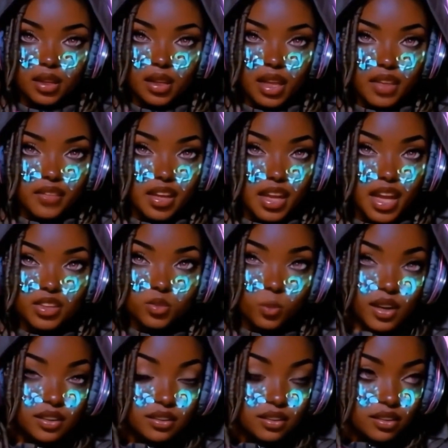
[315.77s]
In the next
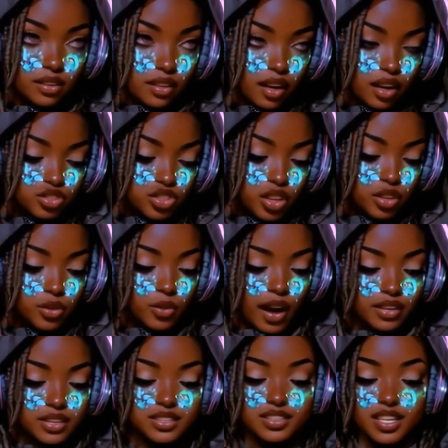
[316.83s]
one, I'll show you how
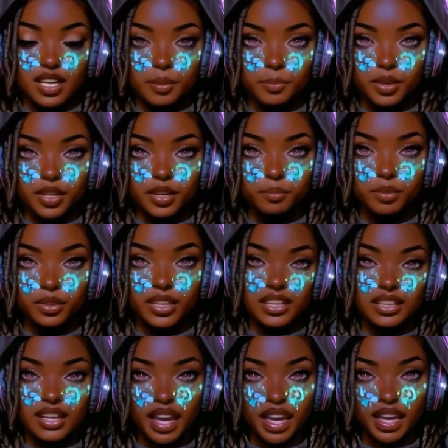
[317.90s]
to set up a
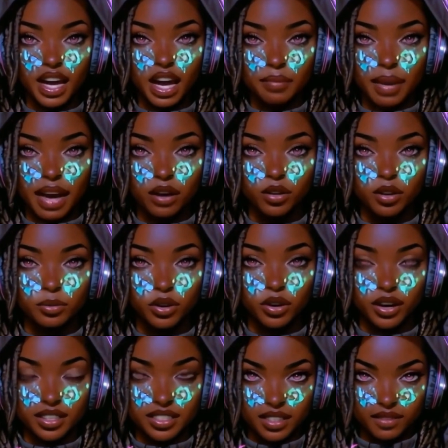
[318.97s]
complete AI-powered
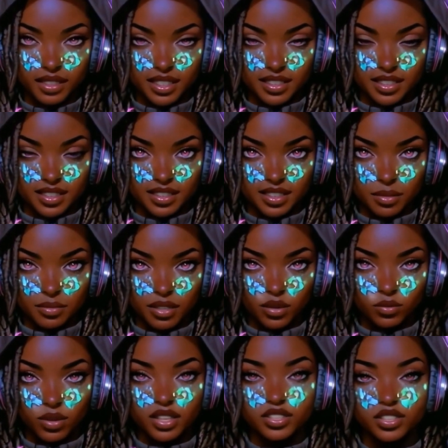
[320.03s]
productivity system that
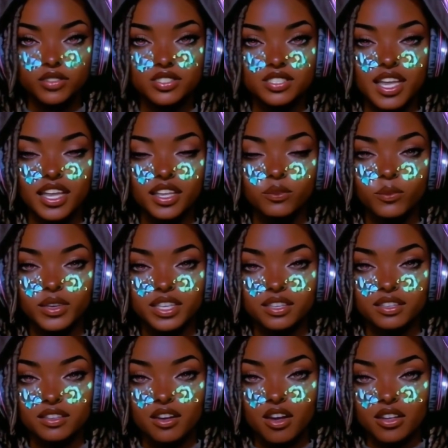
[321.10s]
runs your entire
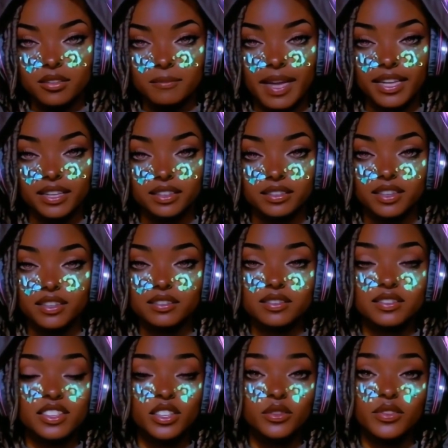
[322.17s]
week automatically.
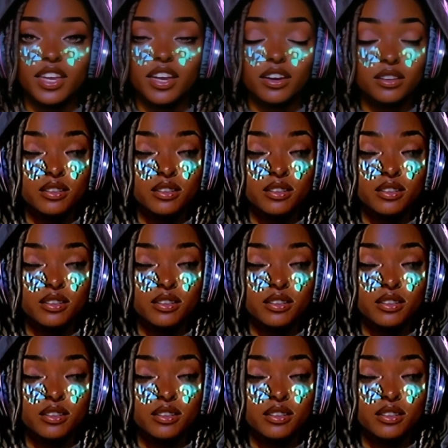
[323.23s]
See you there.